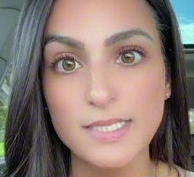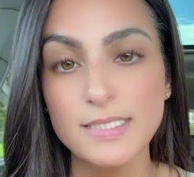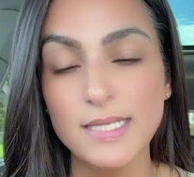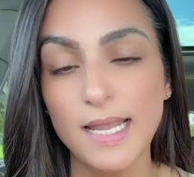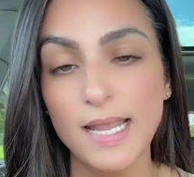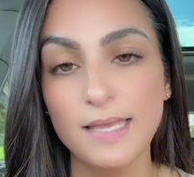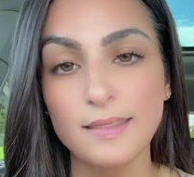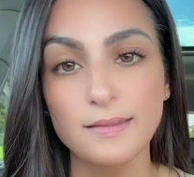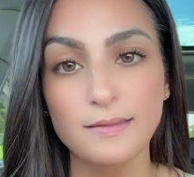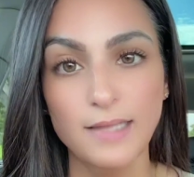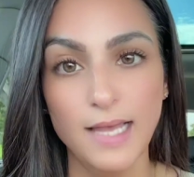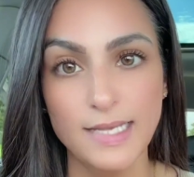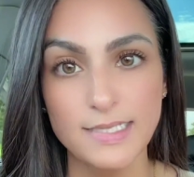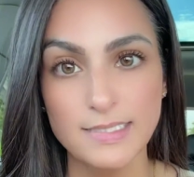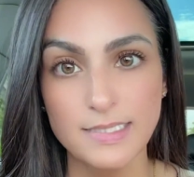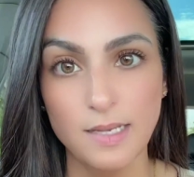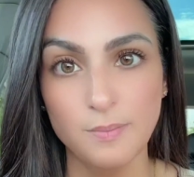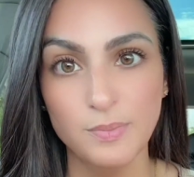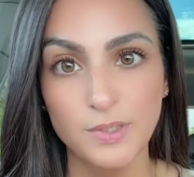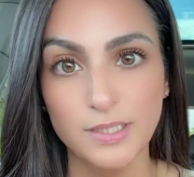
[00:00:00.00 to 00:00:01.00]
and the Last
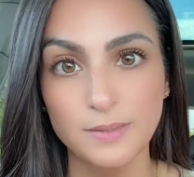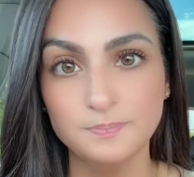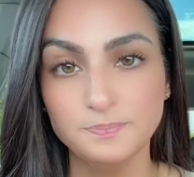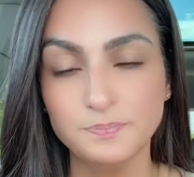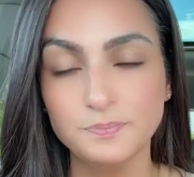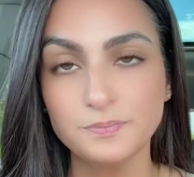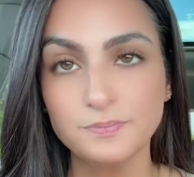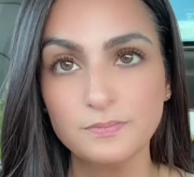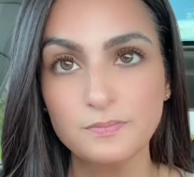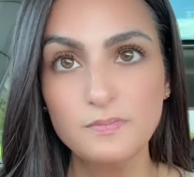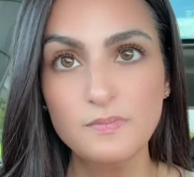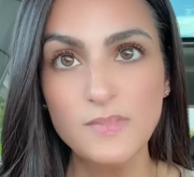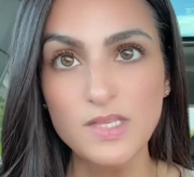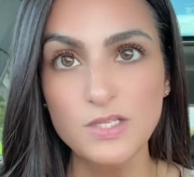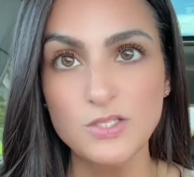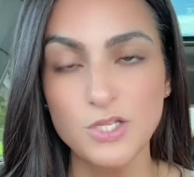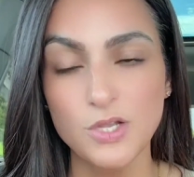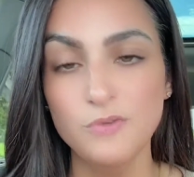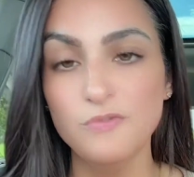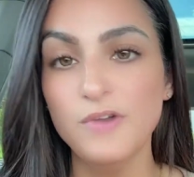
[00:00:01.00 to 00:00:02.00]
Supper.
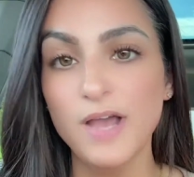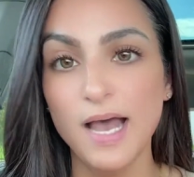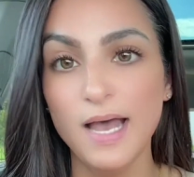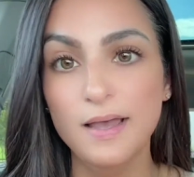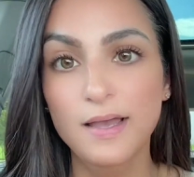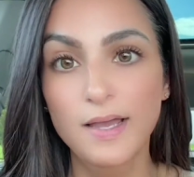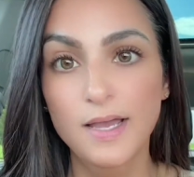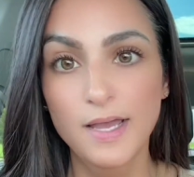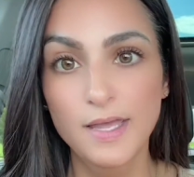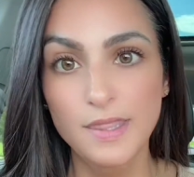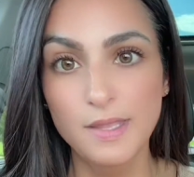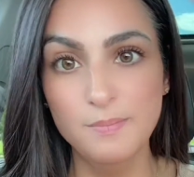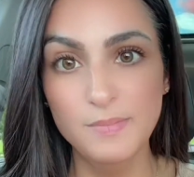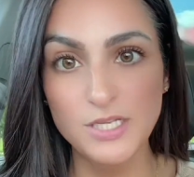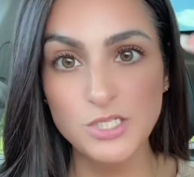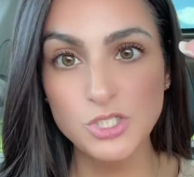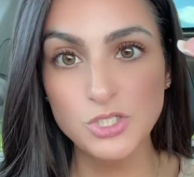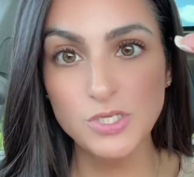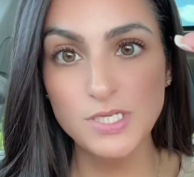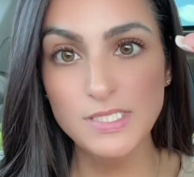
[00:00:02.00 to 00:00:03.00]
So you've got the
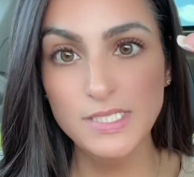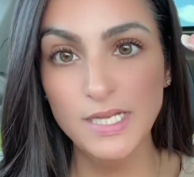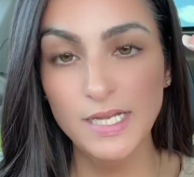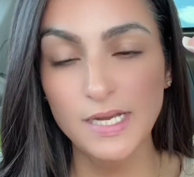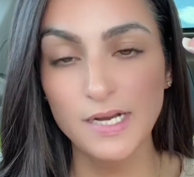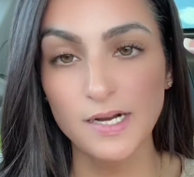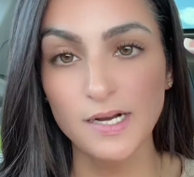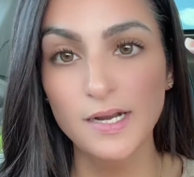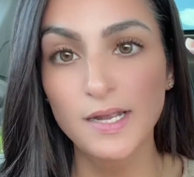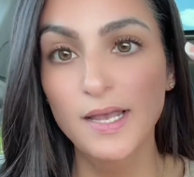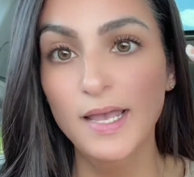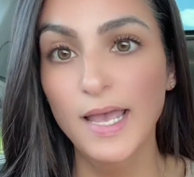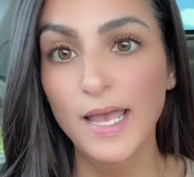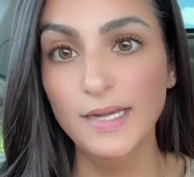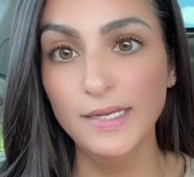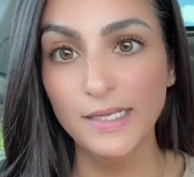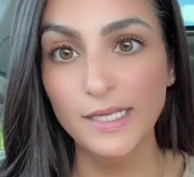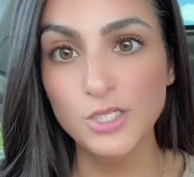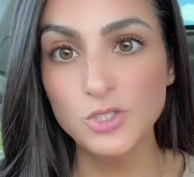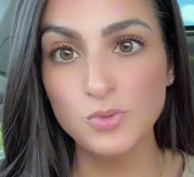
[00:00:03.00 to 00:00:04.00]
mysteries here,
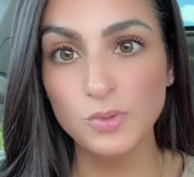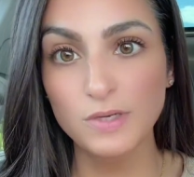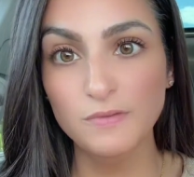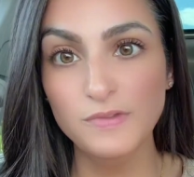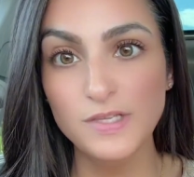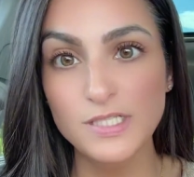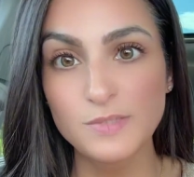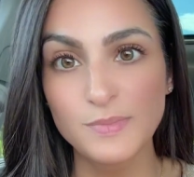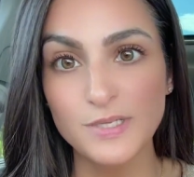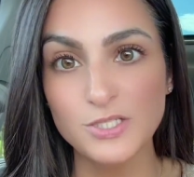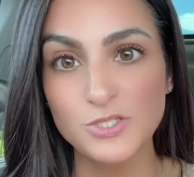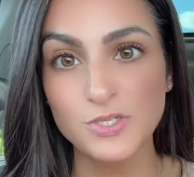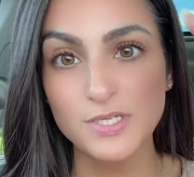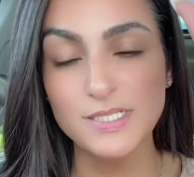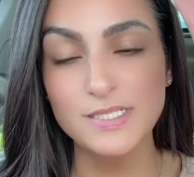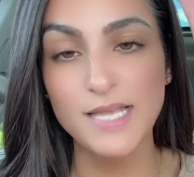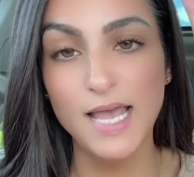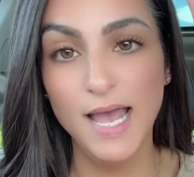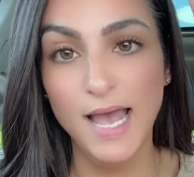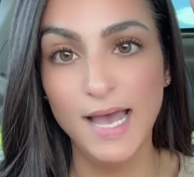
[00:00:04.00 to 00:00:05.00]
and each one of these
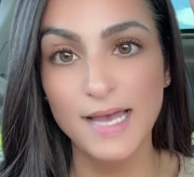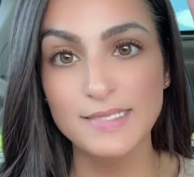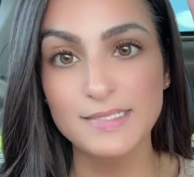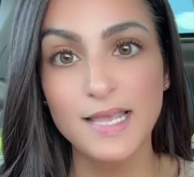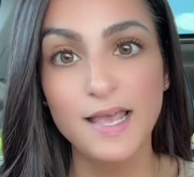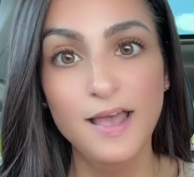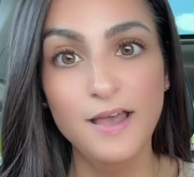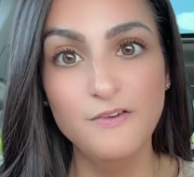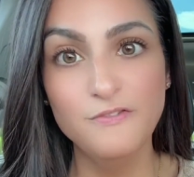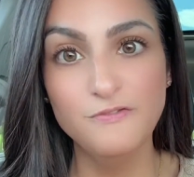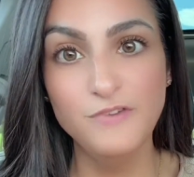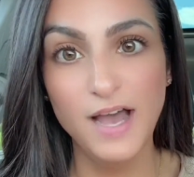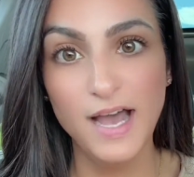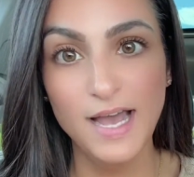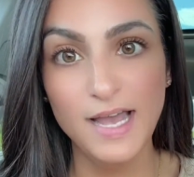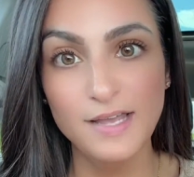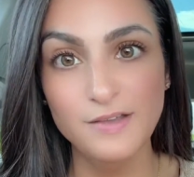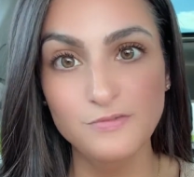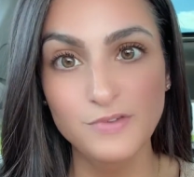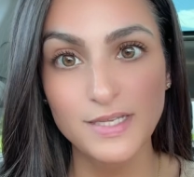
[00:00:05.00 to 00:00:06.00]
mysteries has
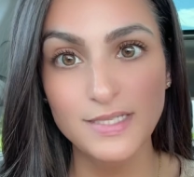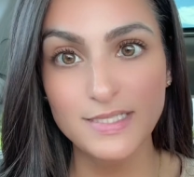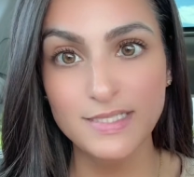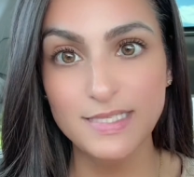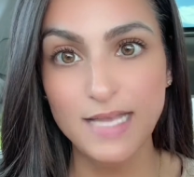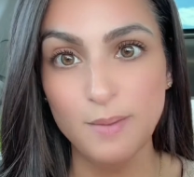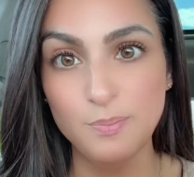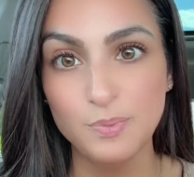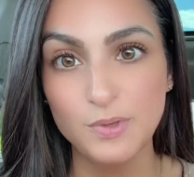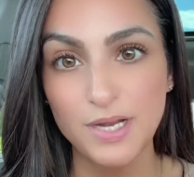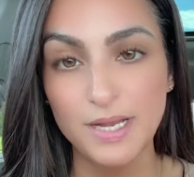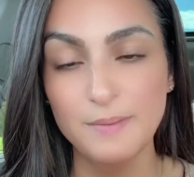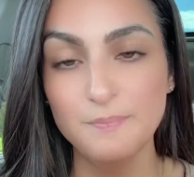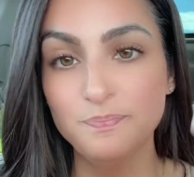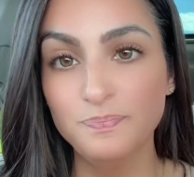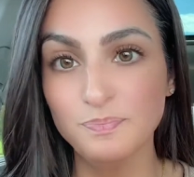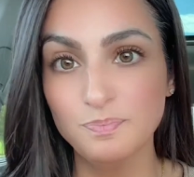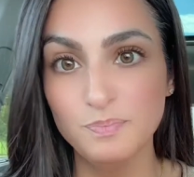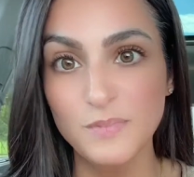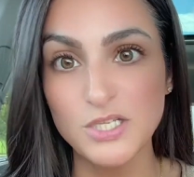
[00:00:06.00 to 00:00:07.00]
5 separate
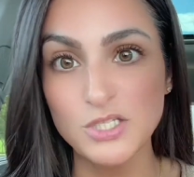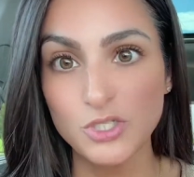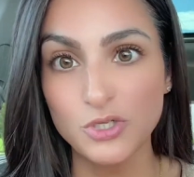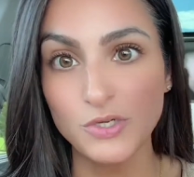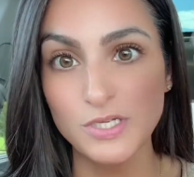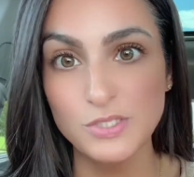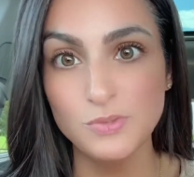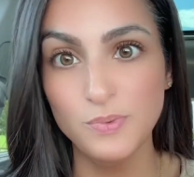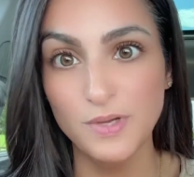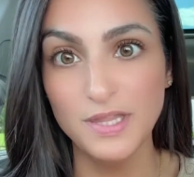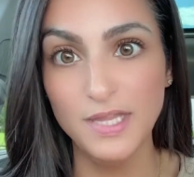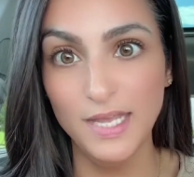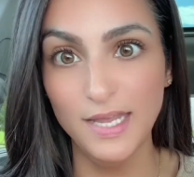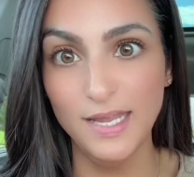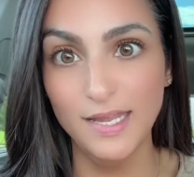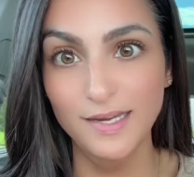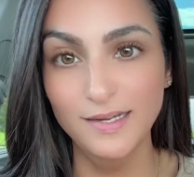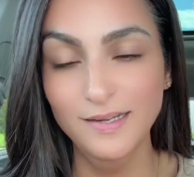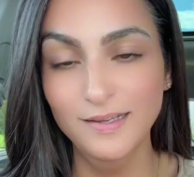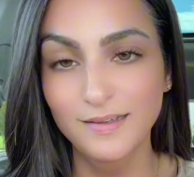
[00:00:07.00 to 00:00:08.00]
mysteries
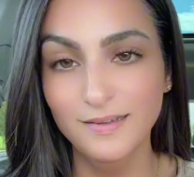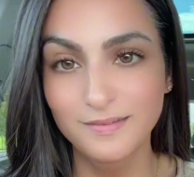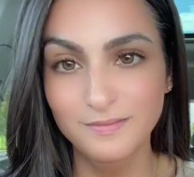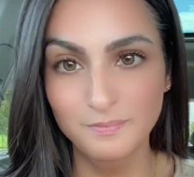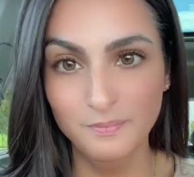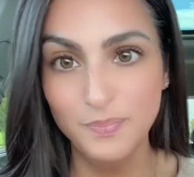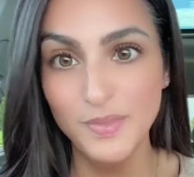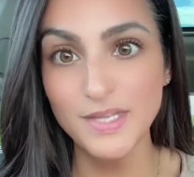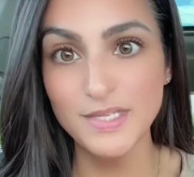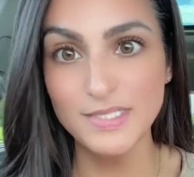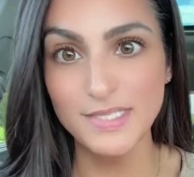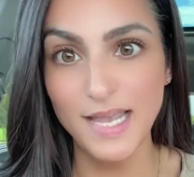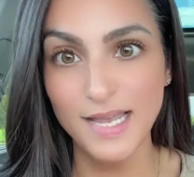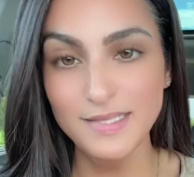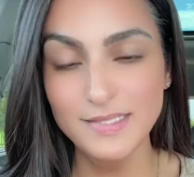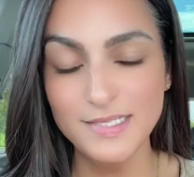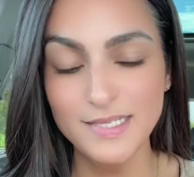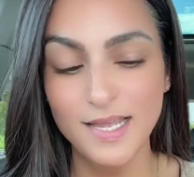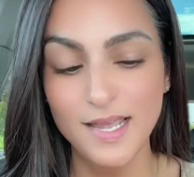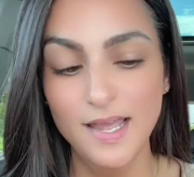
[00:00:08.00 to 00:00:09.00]
within the
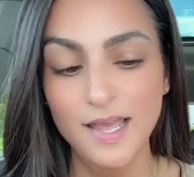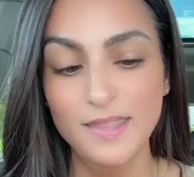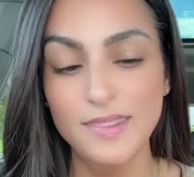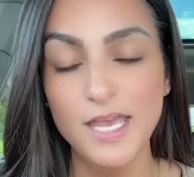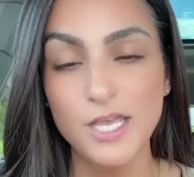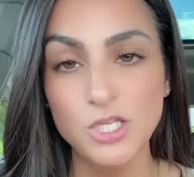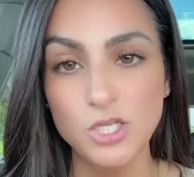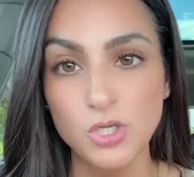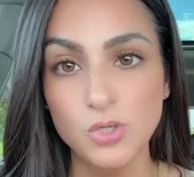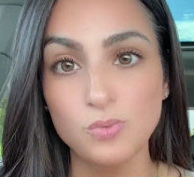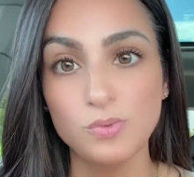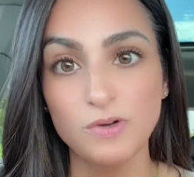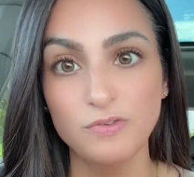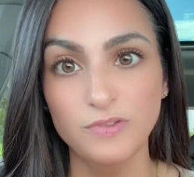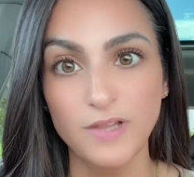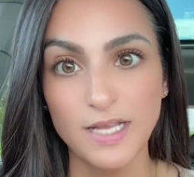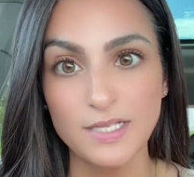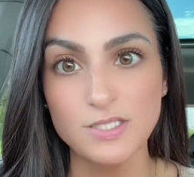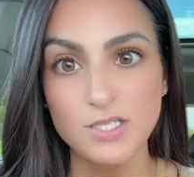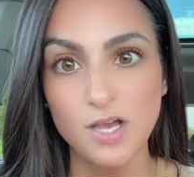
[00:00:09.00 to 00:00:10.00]
set that you
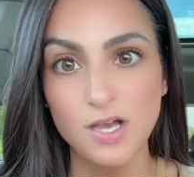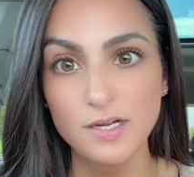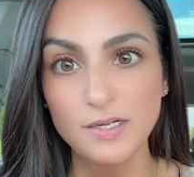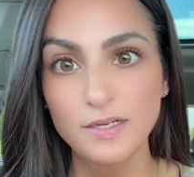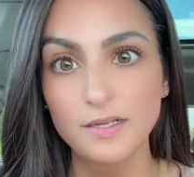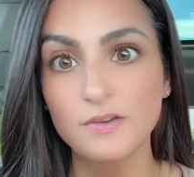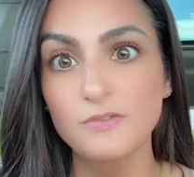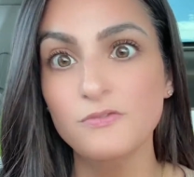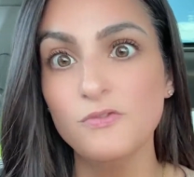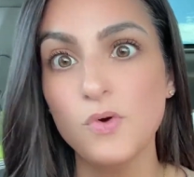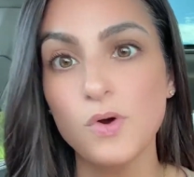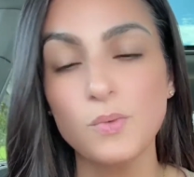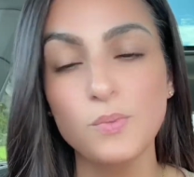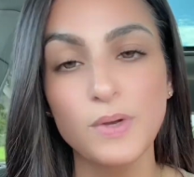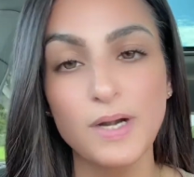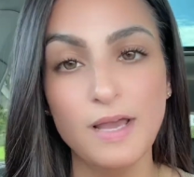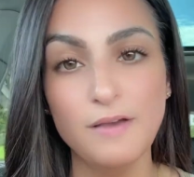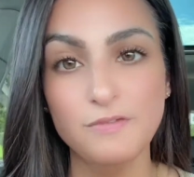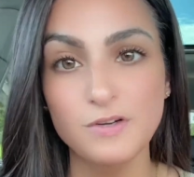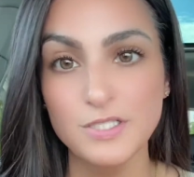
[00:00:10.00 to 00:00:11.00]
reflect on for
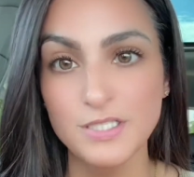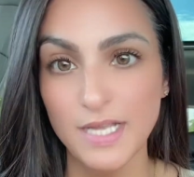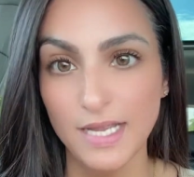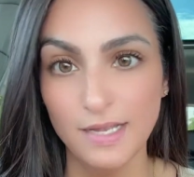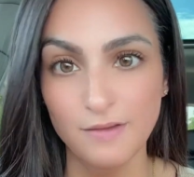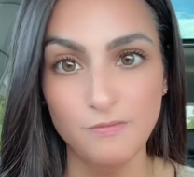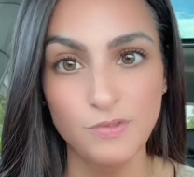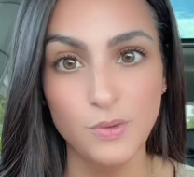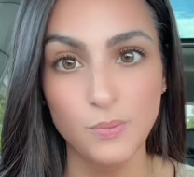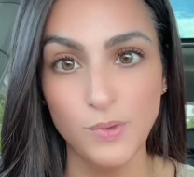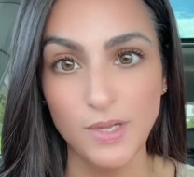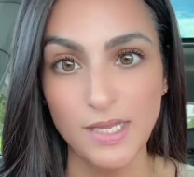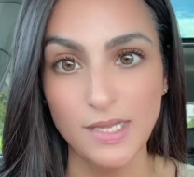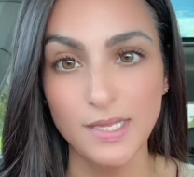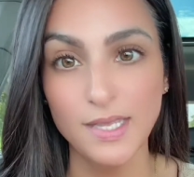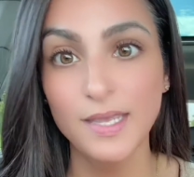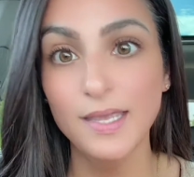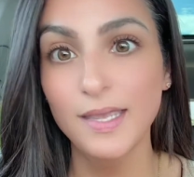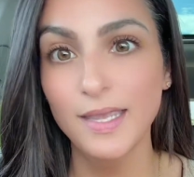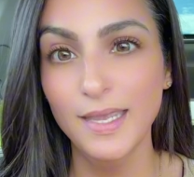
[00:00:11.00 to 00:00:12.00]
whatever day of the week
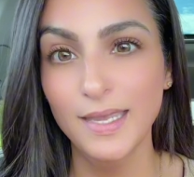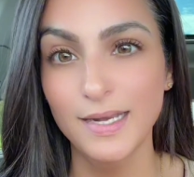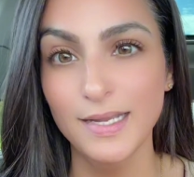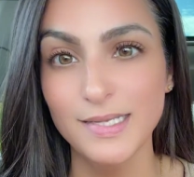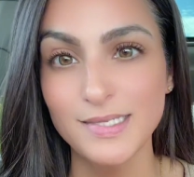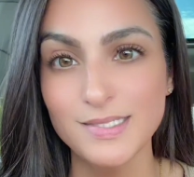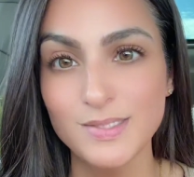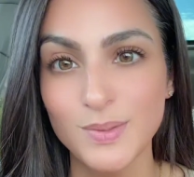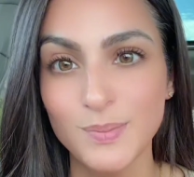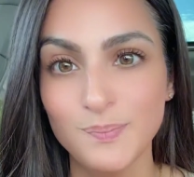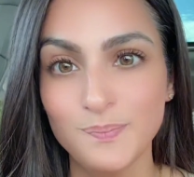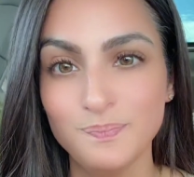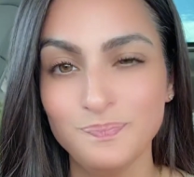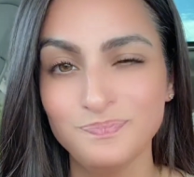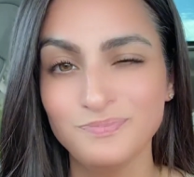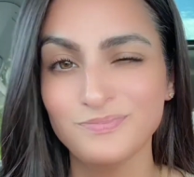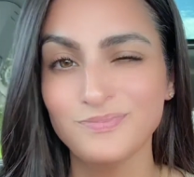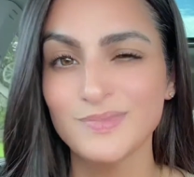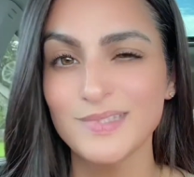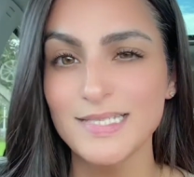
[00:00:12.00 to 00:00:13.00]
it is.
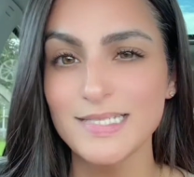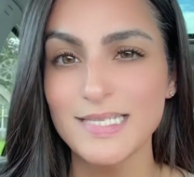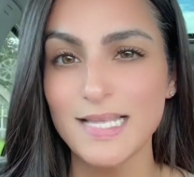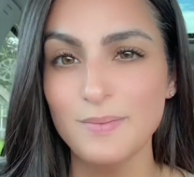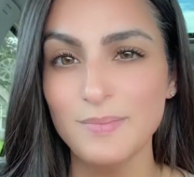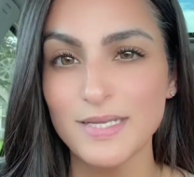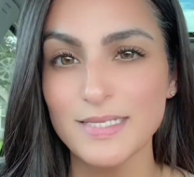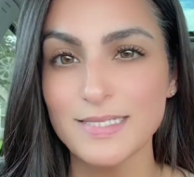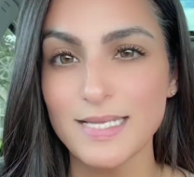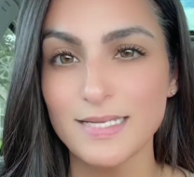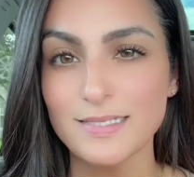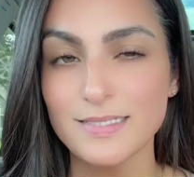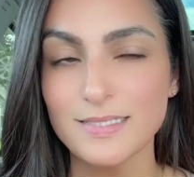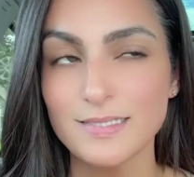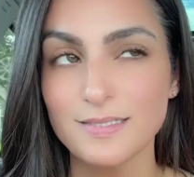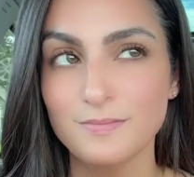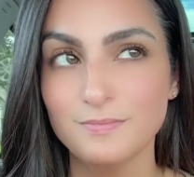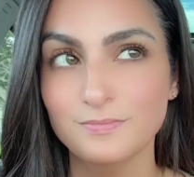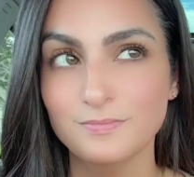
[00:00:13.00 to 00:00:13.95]
Does that make sense?